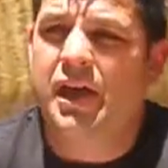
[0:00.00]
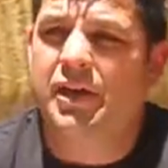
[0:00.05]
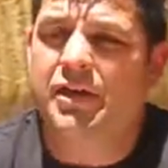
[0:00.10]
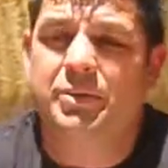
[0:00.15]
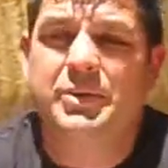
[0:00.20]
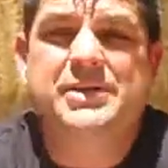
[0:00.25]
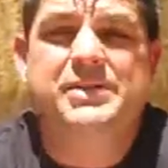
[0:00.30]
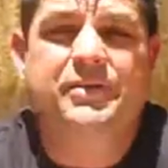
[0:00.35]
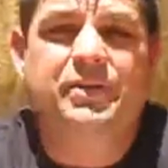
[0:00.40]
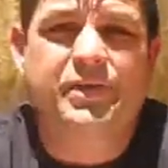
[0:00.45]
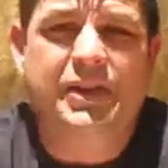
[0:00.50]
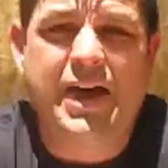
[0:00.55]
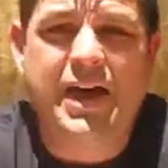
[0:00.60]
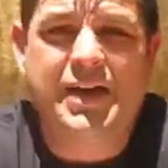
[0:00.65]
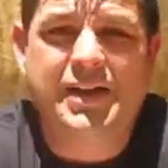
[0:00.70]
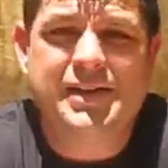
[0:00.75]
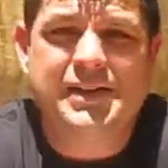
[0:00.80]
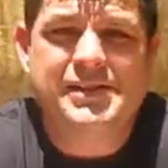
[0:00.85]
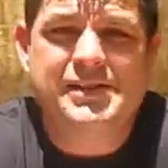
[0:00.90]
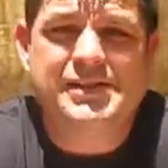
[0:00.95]
The reason for
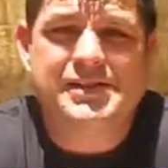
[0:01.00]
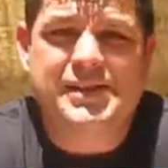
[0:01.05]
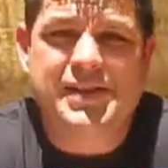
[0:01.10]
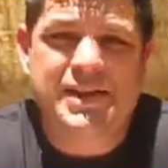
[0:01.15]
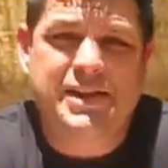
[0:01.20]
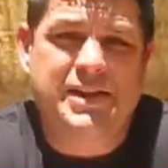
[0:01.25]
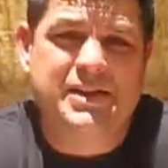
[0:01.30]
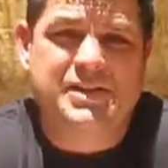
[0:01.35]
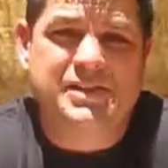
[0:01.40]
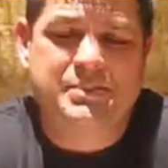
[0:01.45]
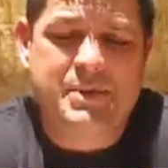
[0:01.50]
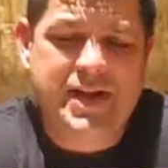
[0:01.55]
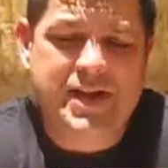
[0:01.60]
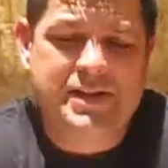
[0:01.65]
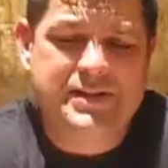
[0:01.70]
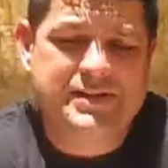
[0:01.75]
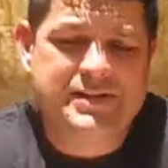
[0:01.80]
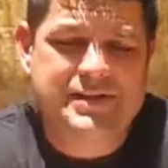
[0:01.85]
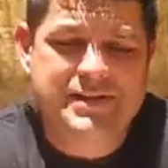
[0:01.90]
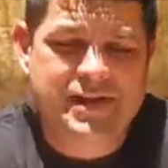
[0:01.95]
that is that in
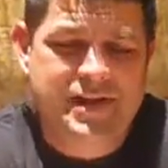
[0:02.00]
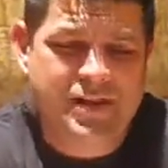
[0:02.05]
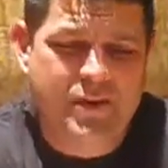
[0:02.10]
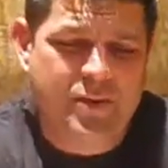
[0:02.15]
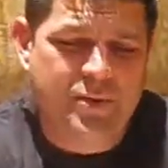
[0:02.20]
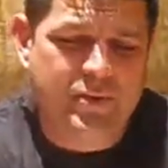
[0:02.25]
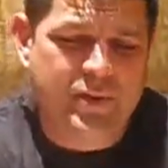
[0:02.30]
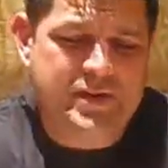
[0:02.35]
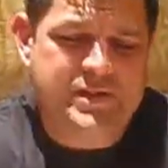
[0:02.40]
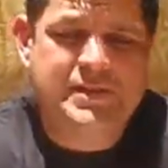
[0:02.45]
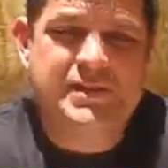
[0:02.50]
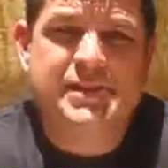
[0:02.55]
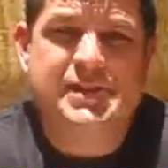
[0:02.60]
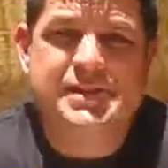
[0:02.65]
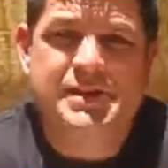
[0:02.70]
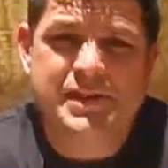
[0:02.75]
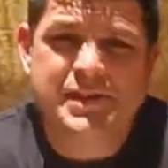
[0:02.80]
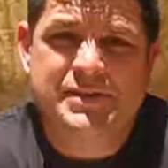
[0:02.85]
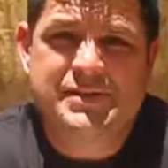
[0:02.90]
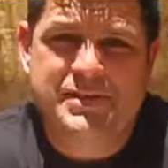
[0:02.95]
space, once
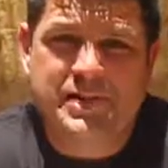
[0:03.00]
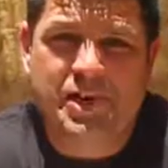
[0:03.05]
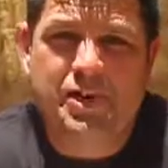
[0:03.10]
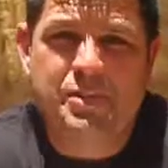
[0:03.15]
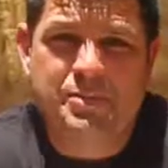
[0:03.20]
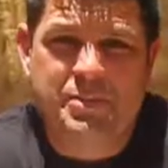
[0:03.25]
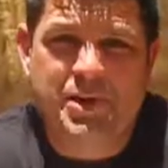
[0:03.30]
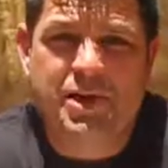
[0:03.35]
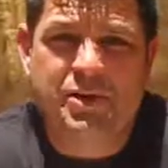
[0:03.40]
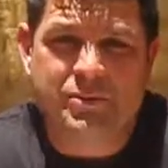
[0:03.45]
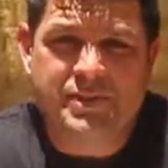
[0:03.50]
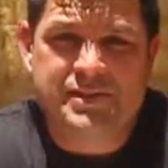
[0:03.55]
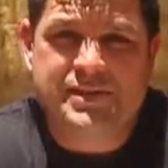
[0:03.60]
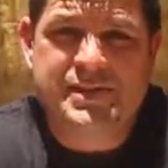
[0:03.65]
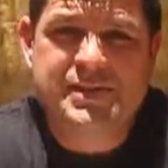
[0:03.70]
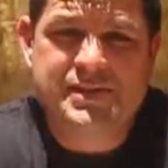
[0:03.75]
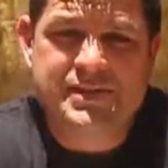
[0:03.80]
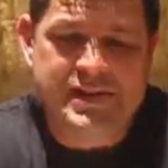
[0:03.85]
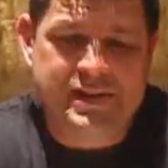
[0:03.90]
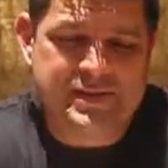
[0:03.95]
this thing started meeting
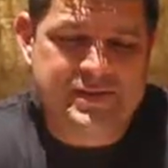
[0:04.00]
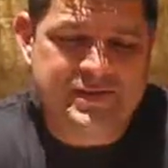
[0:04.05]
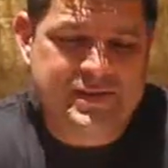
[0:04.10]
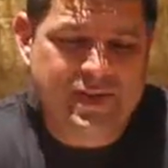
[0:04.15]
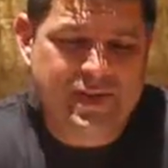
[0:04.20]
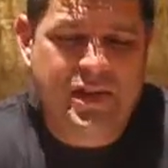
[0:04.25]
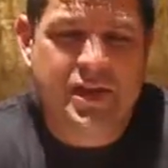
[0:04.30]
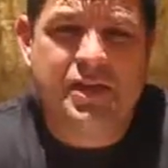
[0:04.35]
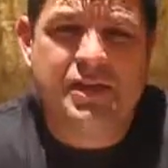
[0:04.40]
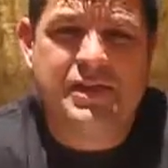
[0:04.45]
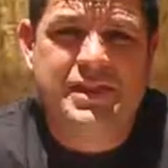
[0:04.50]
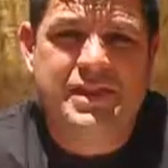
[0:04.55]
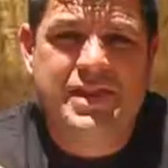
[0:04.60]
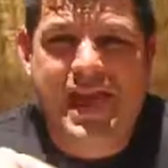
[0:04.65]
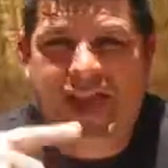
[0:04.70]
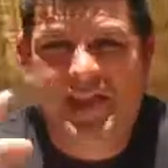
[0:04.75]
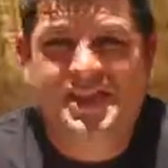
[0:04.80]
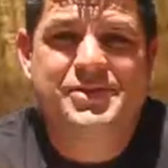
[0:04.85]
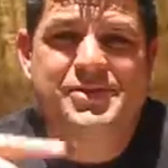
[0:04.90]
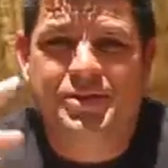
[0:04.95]
resistance, the
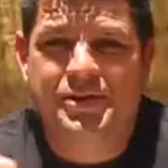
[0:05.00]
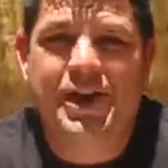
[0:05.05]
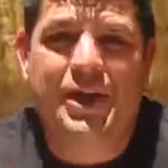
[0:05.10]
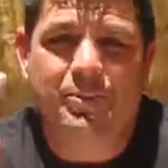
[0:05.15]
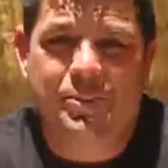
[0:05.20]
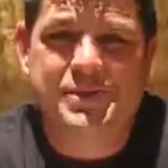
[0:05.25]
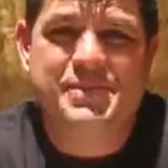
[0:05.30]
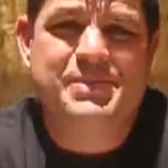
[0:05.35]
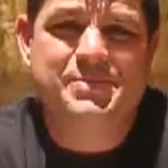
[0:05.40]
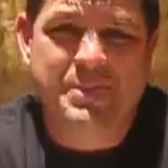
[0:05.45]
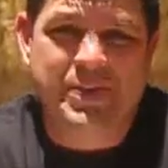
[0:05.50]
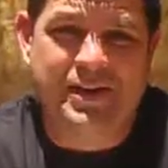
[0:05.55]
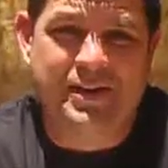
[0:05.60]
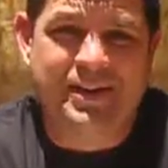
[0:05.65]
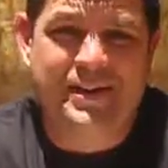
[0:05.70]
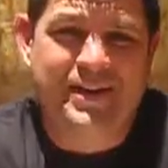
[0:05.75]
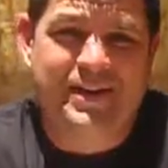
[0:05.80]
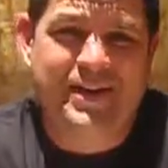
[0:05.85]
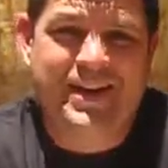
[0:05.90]
astronaut would spin.